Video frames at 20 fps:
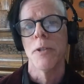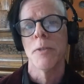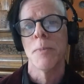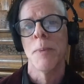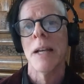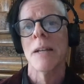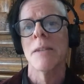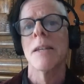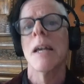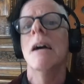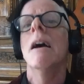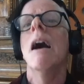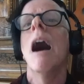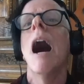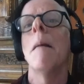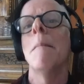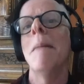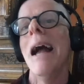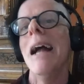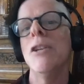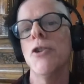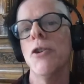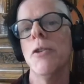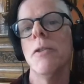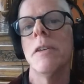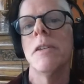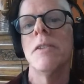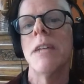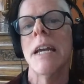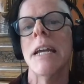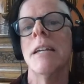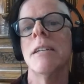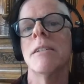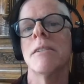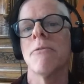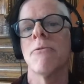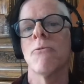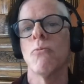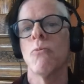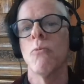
Because I imagine the days of